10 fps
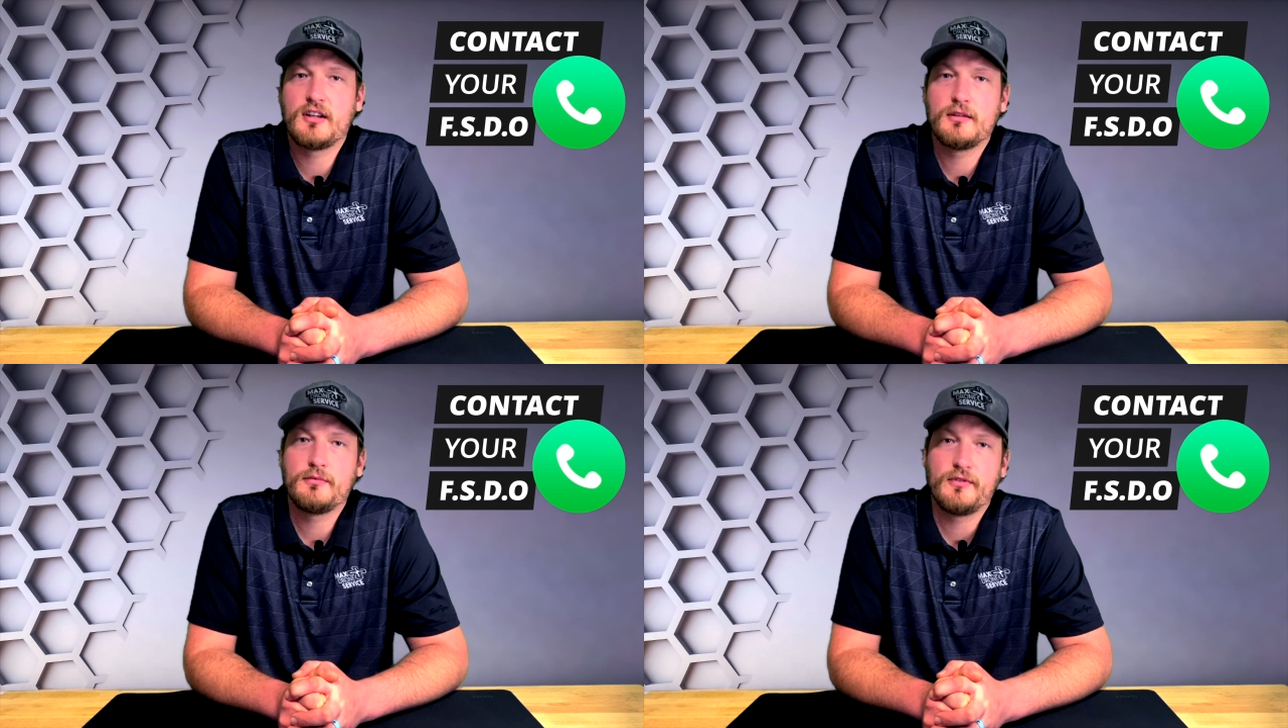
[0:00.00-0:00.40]

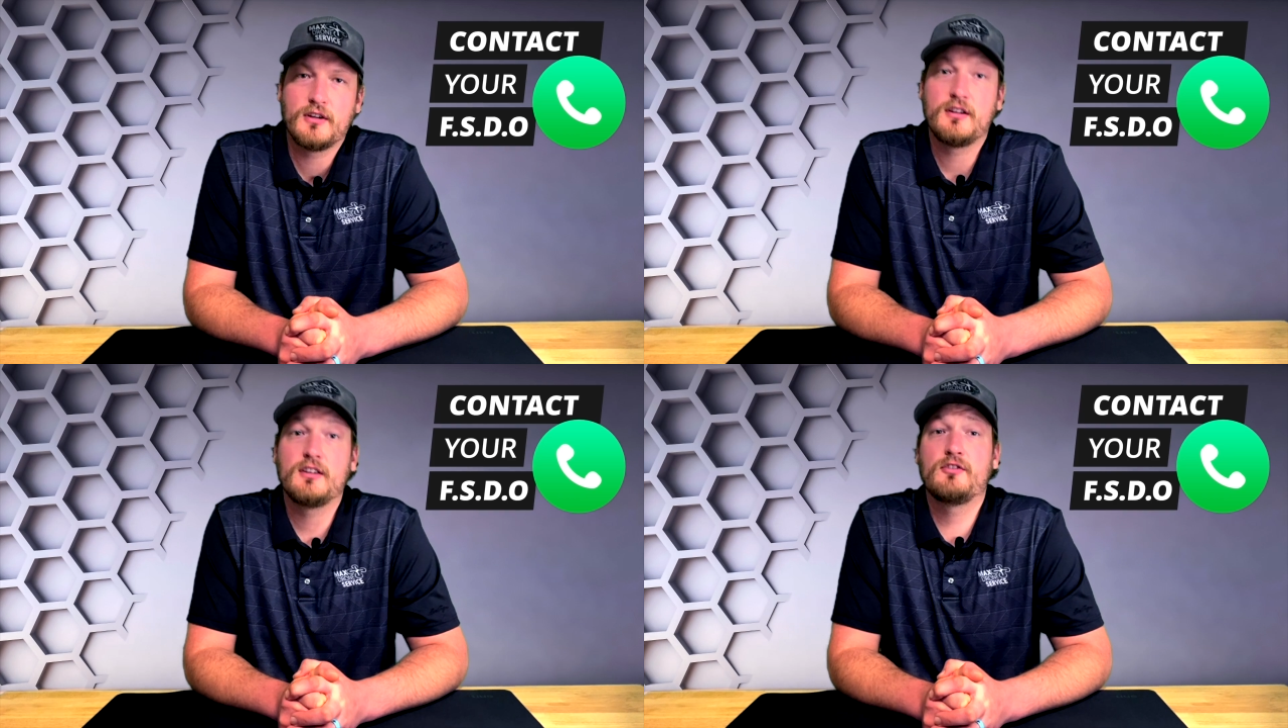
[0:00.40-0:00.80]
up
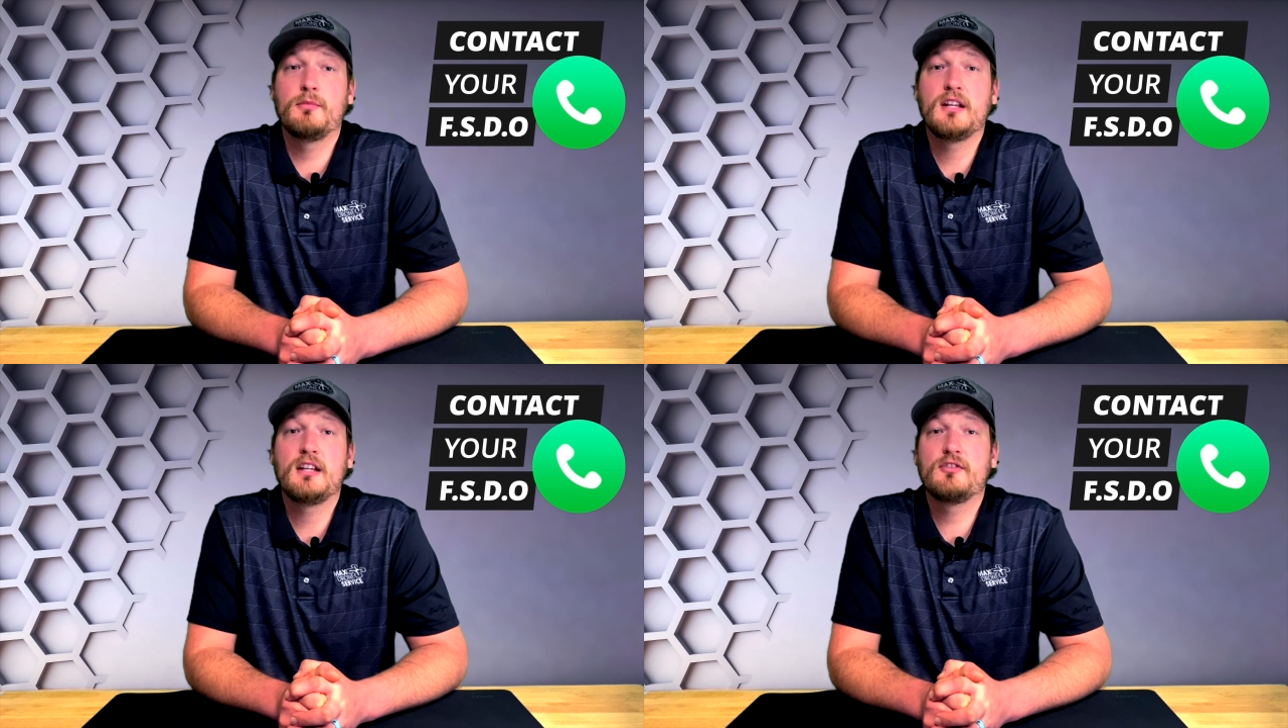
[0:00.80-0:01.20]
various
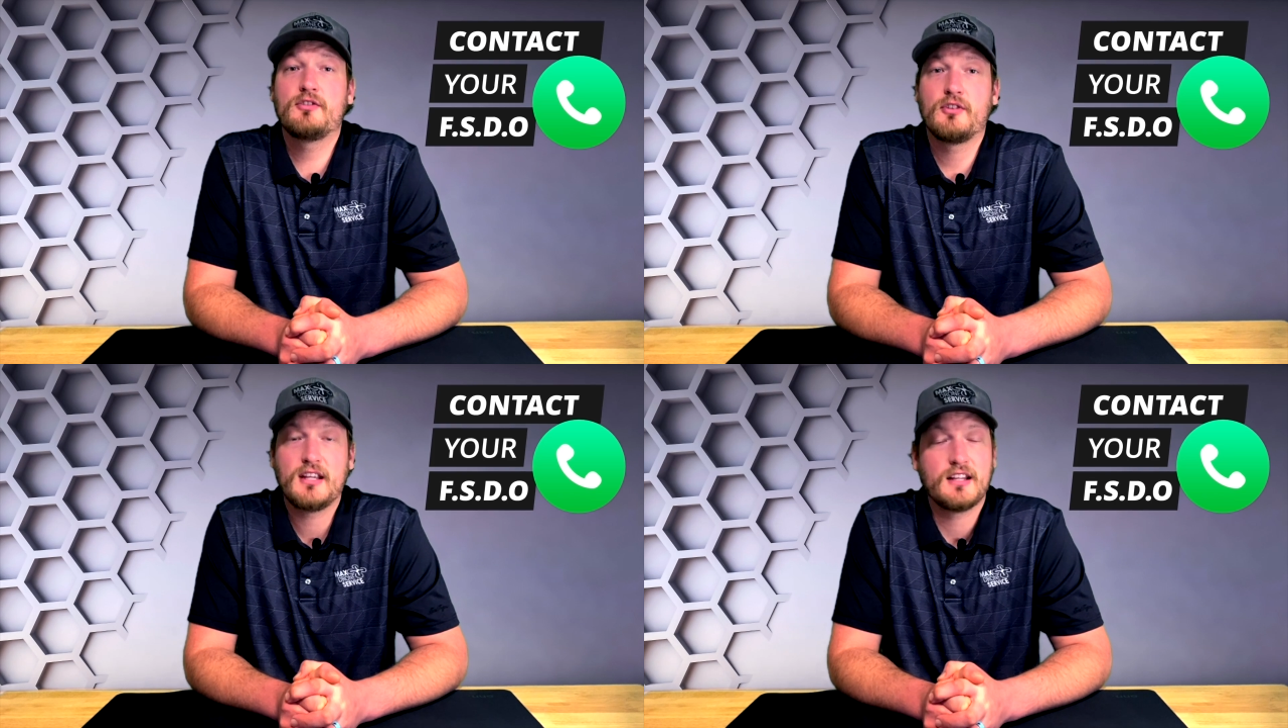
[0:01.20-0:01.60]
meetings
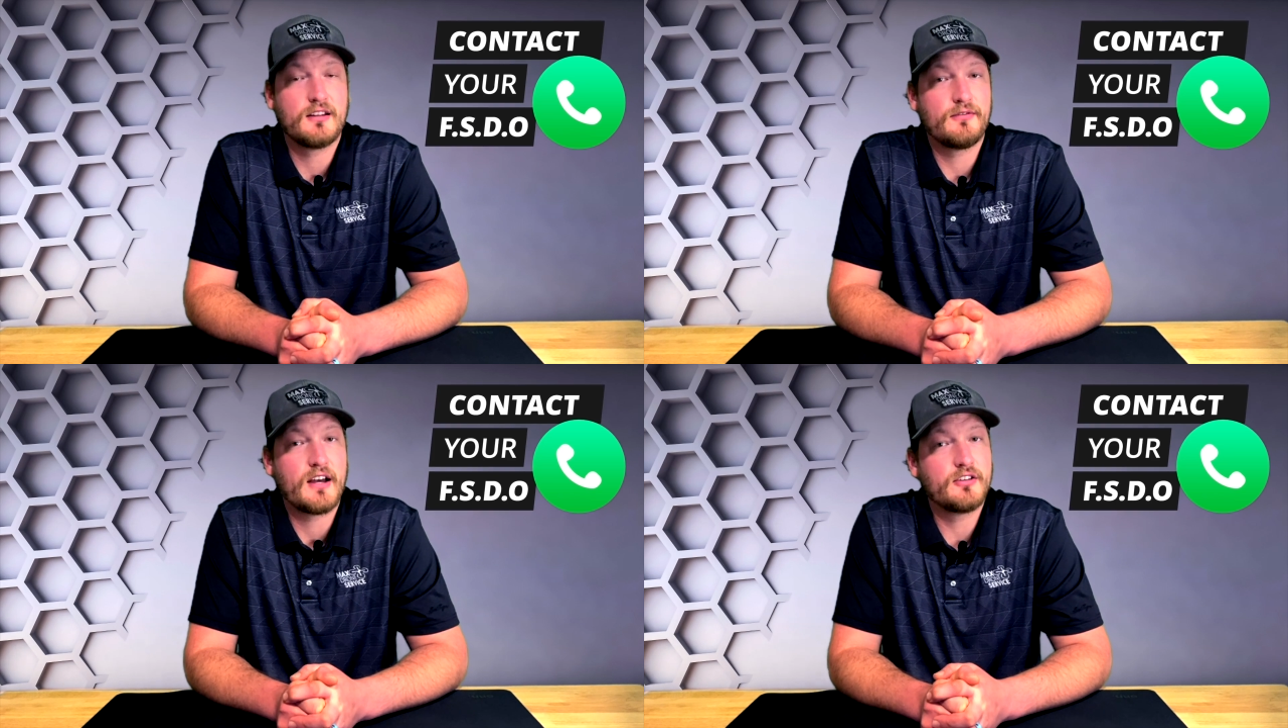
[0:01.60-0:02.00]
so they can
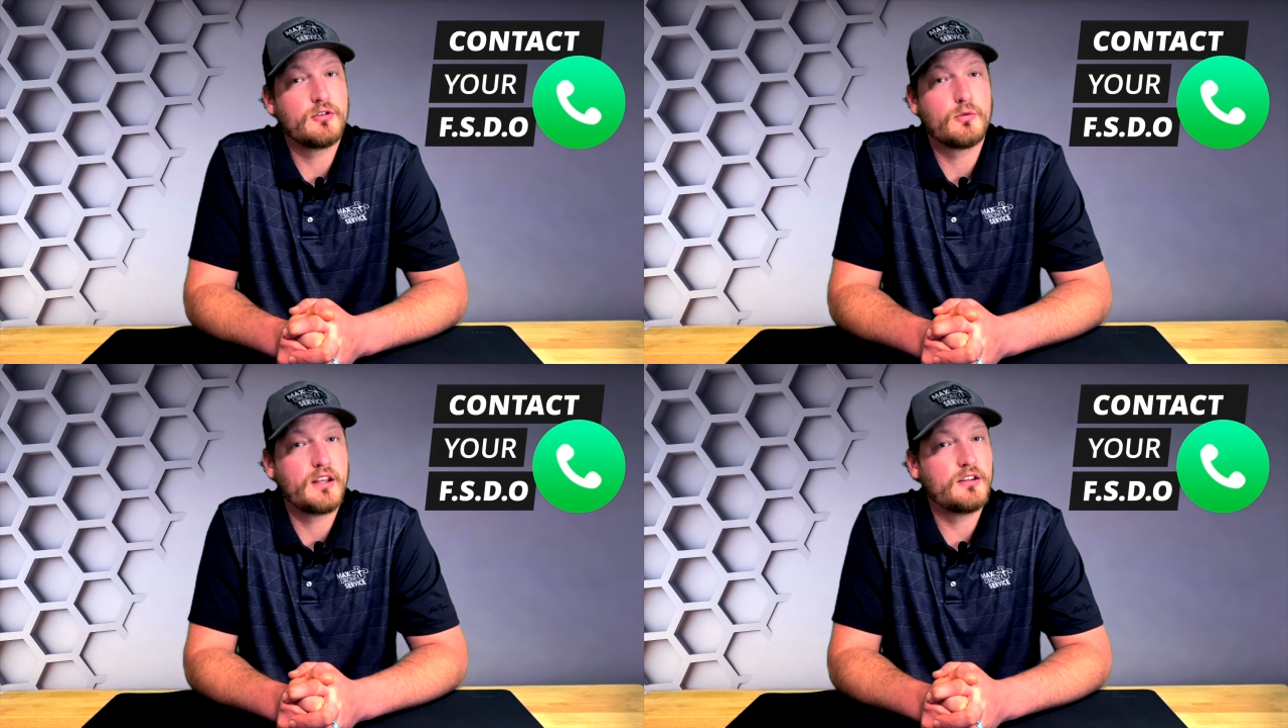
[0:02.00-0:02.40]

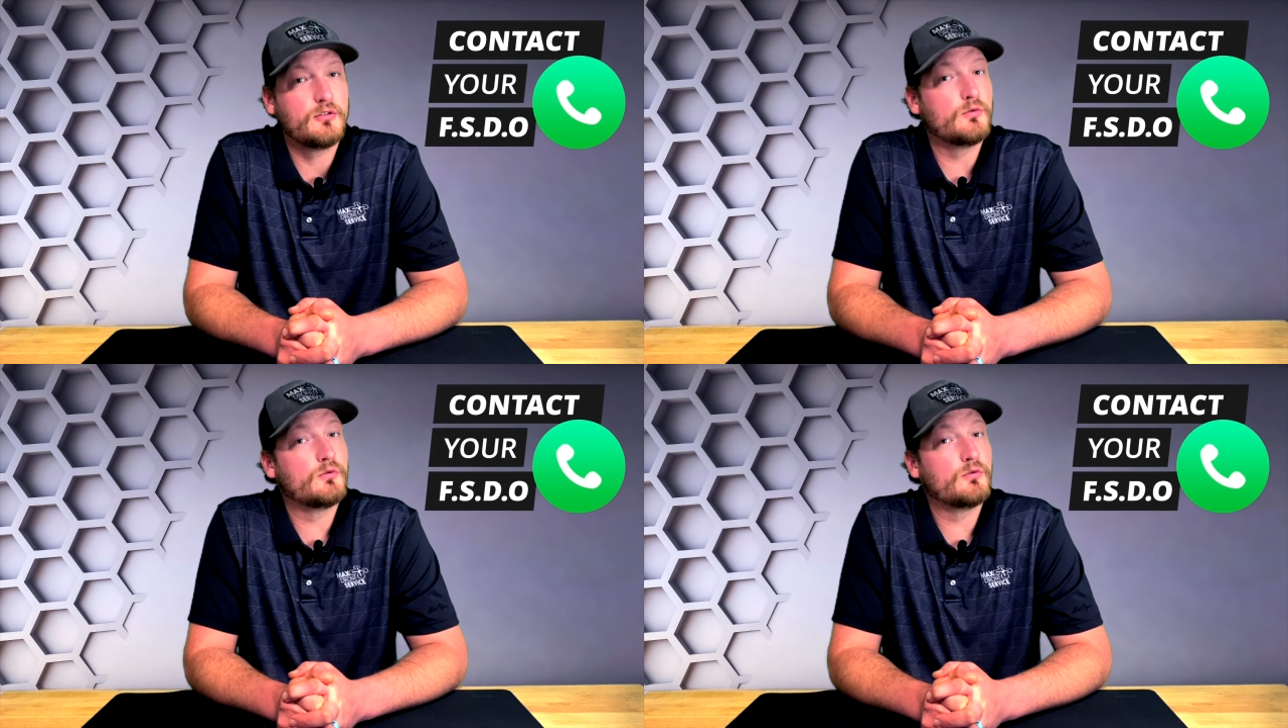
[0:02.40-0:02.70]
evaluate you